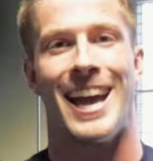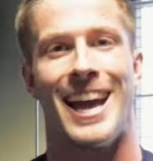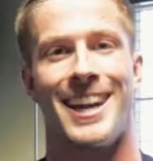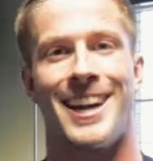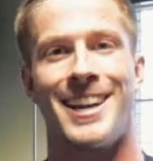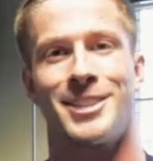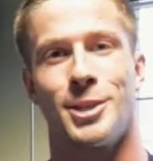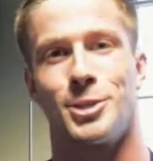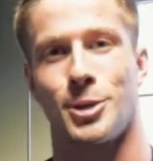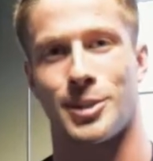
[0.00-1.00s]
Hey
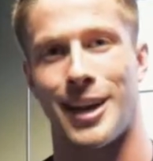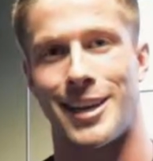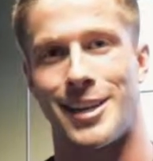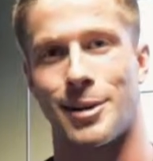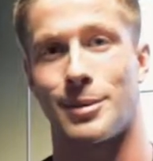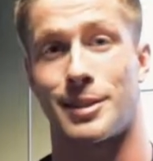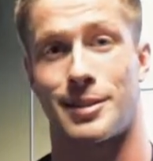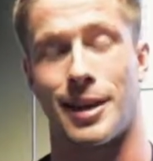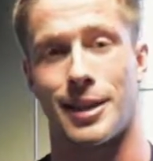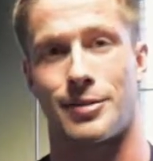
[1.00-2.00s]
guys, Josiah here with
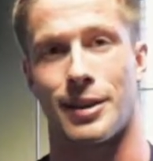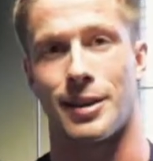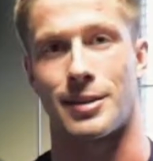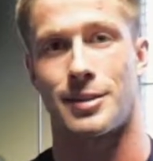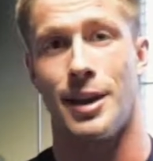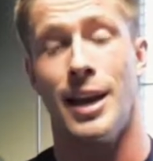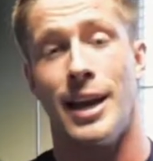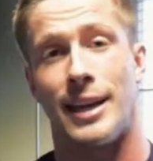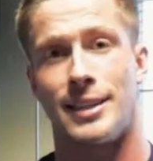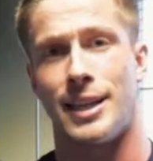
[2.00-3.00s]
Aesthetyx Fitness.
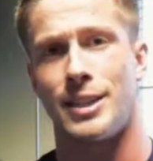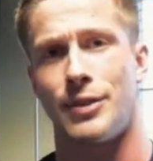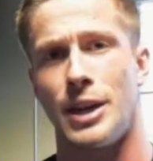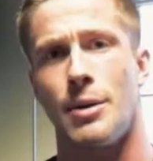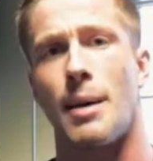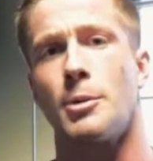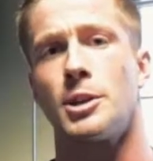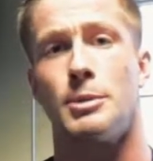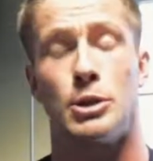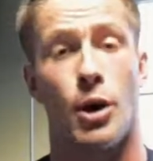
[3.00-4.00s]
In today's video, I'm
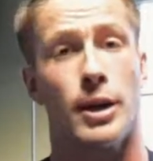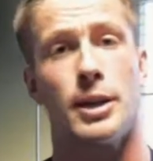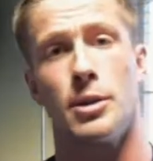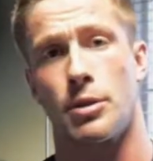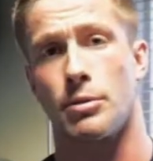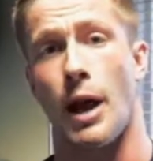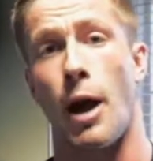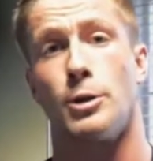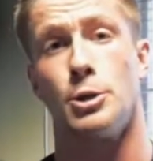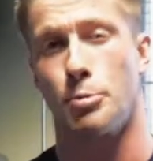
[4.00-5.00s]
going to be talking you through
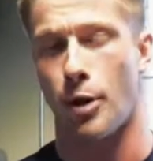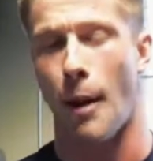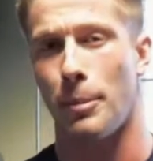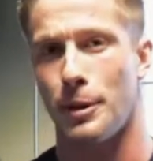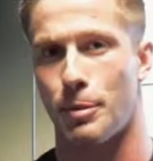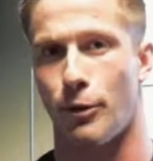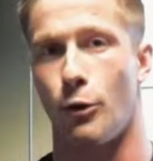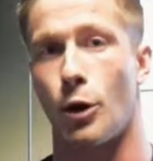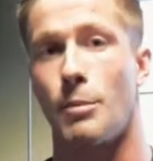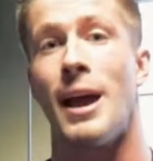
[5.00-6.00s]
how to properly
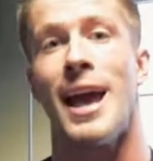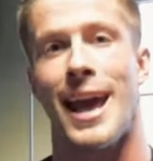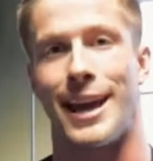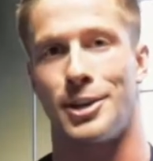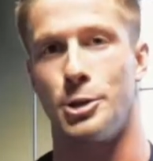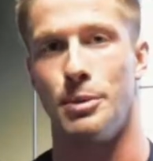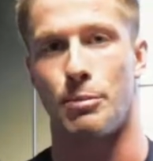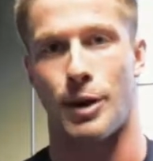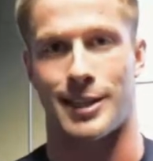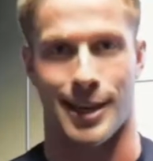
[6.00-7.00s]
perform a Cuban
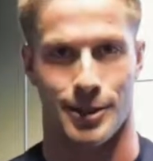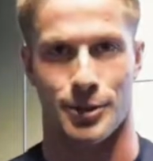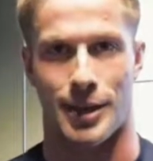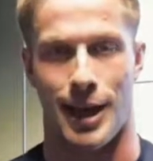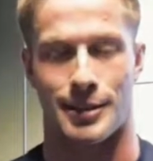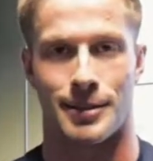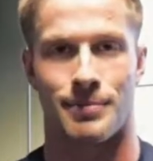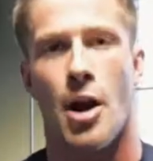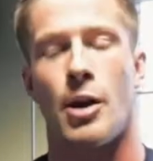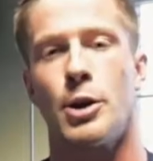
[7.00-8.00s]
Press exercise.
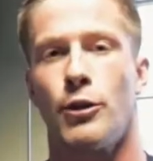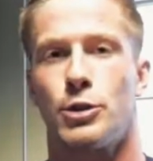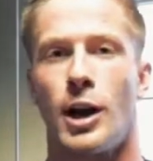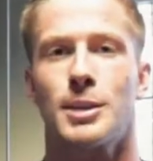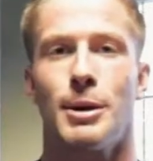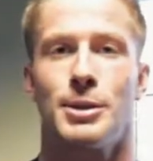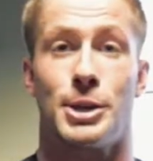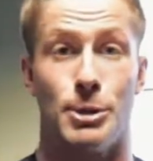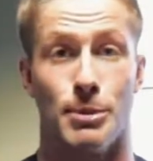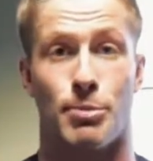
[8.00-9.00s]
Alright, now I've talked about the
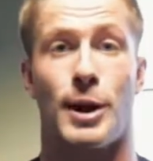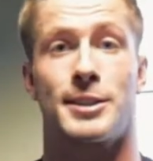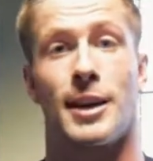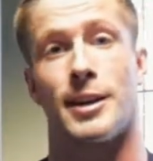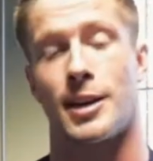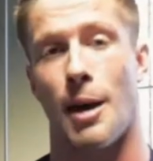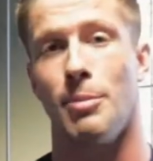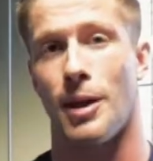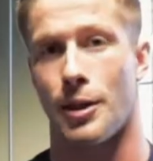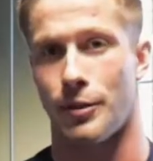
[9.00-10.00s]
Cuban Press on a
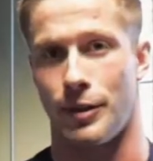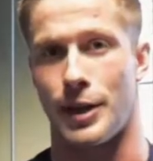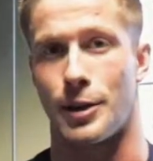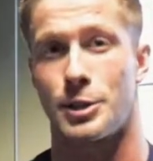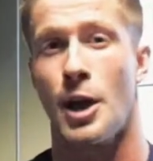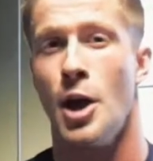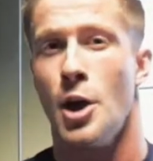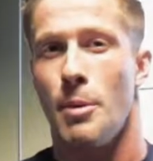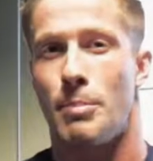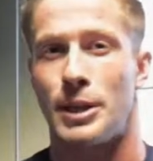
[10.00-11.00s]
couple other videos,
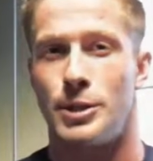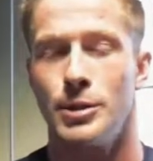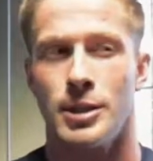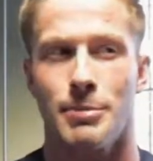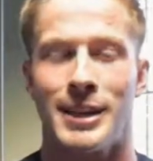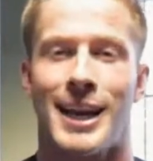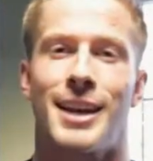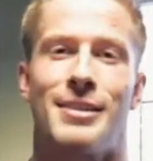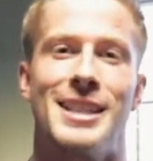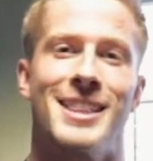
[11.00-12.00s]
but it's usually been
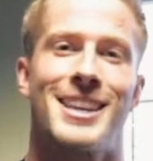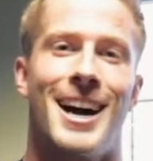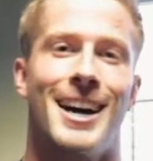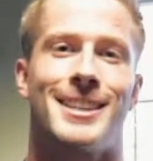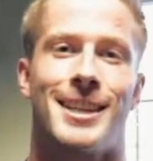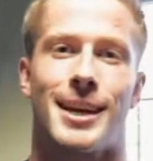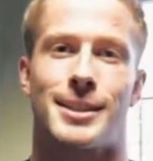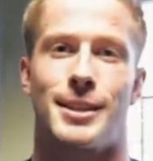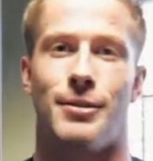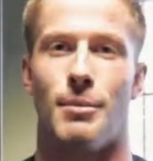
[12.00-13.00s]
kind of in the
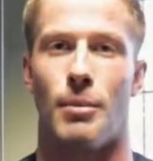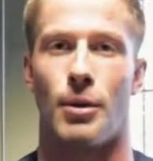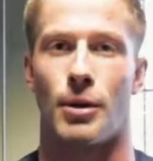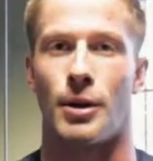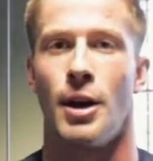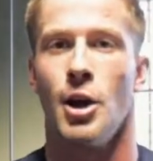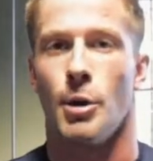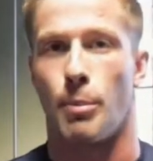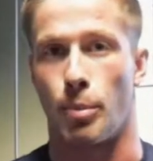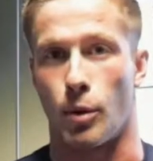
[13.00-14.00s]
context of a more
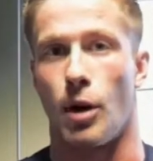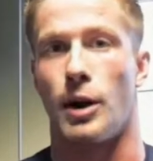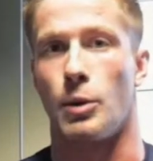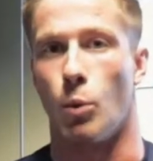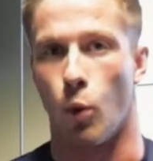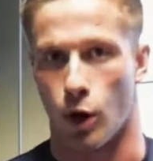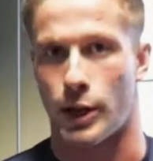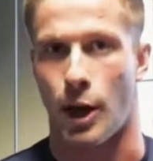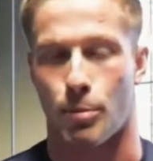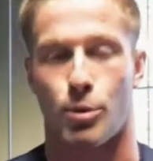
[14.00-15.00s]
broad
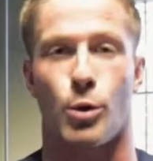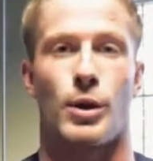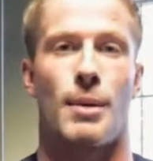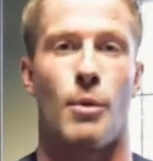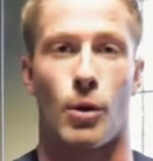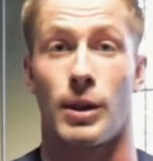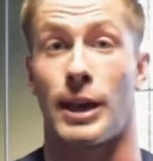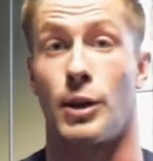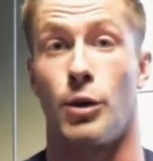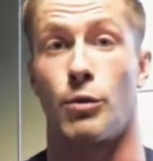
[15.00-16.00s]
workout program or
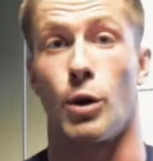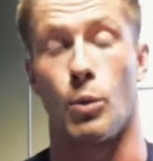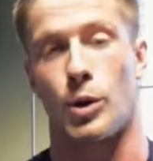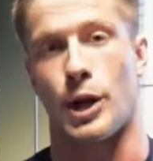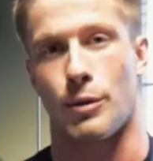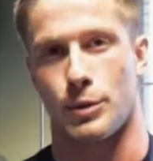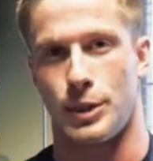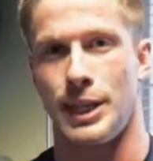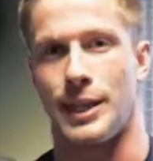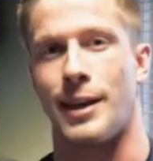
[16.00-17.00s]
like an overall workout
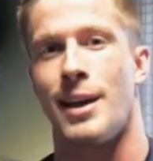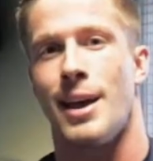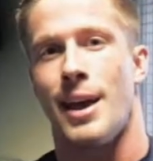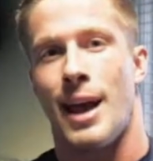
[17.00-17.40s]
routine.